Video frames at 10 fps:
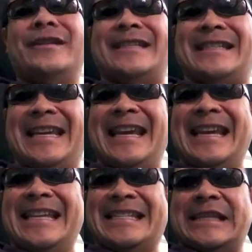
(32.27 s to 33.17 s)

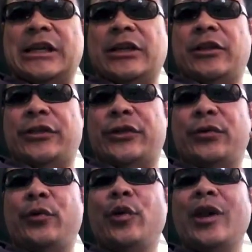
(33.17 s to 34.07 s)
season
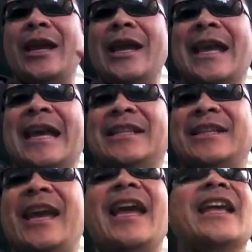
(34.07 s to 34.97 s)
3.
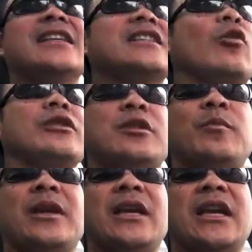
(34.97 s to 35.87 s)
Today is going to
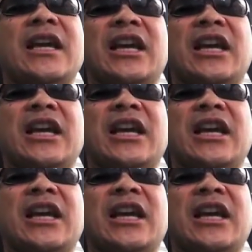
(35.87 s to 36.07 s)
be